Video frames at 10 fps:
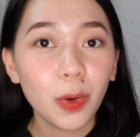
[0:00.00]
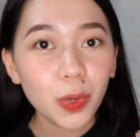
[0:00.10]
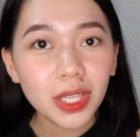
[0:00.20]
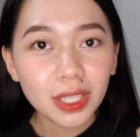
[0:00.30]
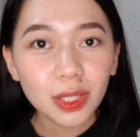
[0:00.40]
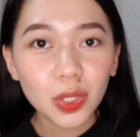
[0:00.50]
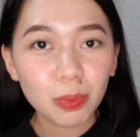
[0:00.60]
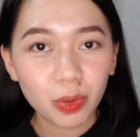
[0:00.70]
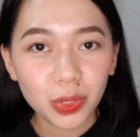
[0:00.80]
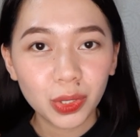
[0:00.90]
Uy, hindi to
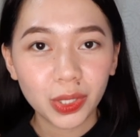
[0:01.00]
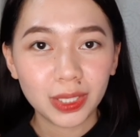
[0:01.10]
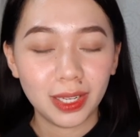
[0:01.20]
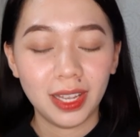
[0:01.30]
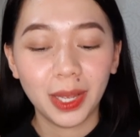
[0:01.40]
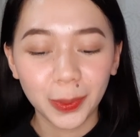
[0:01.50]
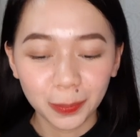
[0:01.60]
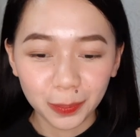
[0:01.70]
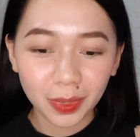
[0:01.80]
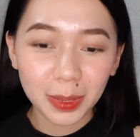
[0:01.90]
sponsor dahil.
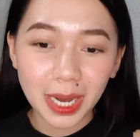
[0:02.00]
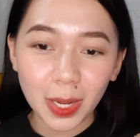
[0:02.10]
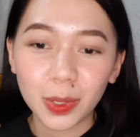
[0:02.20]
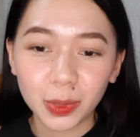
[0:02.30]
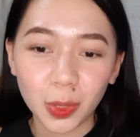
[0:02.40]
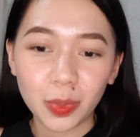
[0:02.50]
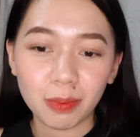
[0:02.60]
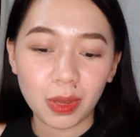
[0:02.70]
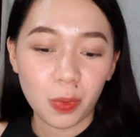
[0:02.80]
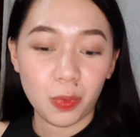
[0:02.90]
Mamili ko to with
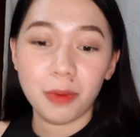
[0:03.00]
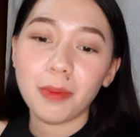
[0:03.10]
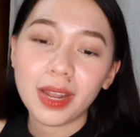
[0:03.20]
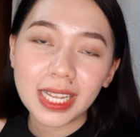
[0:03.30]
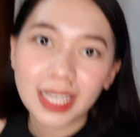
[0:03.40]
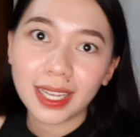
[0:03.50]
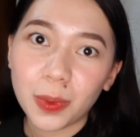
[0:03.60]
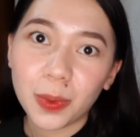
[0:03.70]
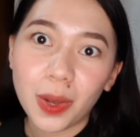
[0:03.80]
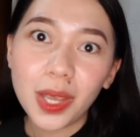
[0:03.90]
my own money.
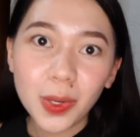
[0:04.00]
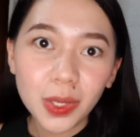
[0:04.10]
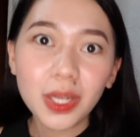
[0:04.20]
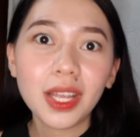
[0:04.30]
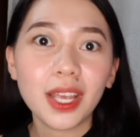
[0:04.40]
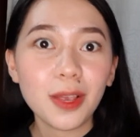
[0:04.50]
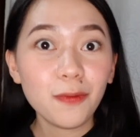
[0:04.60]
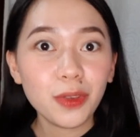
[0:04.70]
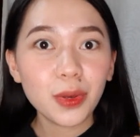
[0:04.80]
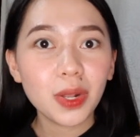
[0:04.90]
So, ayun,
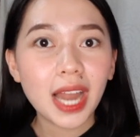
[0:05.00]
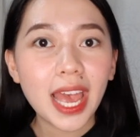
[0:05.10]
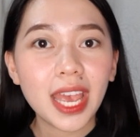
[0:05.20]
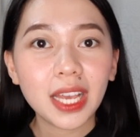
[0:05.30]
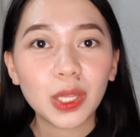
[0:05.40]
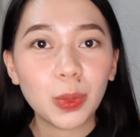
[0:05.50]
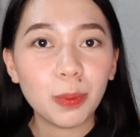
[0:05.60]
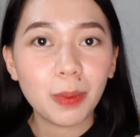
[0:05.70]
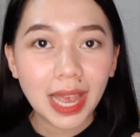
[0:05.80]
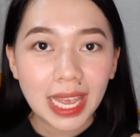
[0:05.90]
if you like
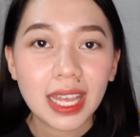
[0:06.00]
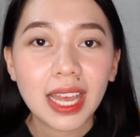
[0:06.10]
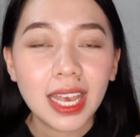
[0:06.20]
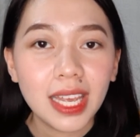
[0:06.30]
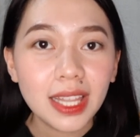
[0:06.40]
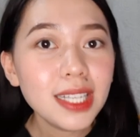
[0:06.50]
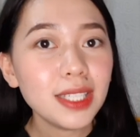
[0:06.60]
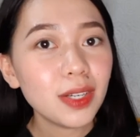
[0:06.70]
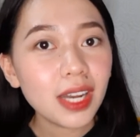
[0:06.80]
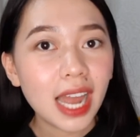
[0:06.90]
to buy
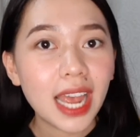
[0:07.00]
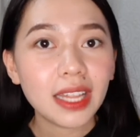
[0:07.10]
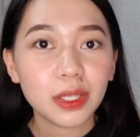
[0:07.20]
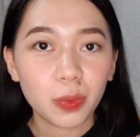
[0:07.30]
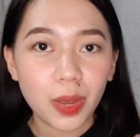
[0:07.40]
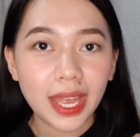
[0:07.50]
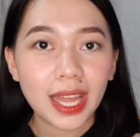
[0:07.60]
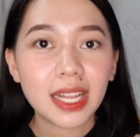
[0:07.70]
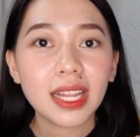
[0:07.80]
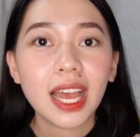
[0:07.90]
this ring light as
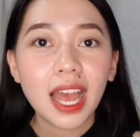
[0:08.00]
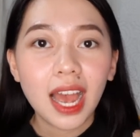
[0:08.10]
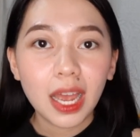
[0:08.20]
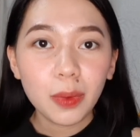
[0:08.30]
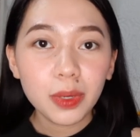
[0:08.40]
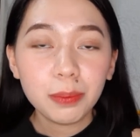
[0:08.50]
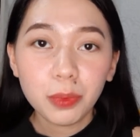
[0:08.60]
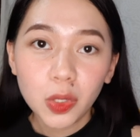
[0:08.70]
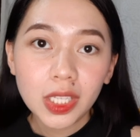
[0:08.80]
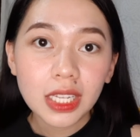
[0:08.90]
well, I will
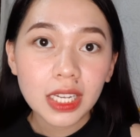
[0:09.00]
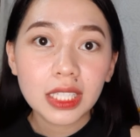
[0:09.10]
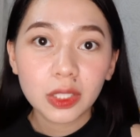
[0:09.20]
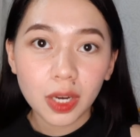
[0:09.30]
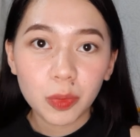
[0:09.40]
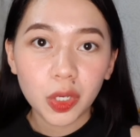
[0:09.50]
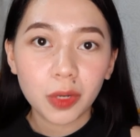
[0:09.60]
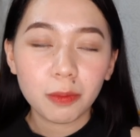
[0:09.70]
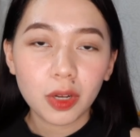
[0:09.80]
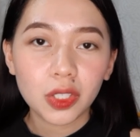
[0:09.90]
put in the
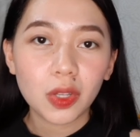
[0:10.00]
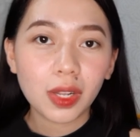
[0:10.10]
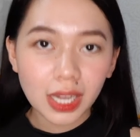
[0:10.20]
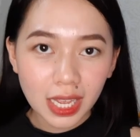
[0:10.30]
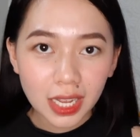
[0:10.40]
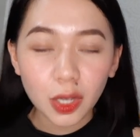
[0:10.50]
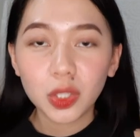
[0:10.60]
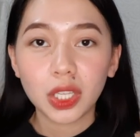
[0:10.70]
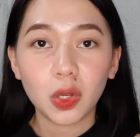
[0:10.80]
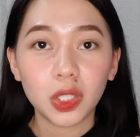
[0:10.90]
description box yung link
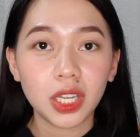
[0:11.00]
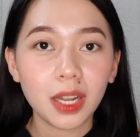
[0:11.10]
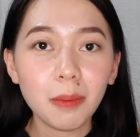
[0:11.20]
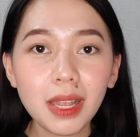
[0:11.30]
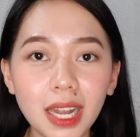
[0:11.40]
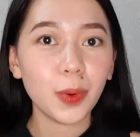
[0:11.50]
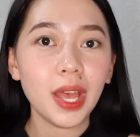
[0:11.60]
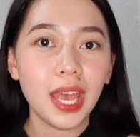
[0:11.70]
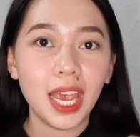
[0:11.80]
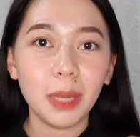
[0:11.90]
kung saan ko siya nabili.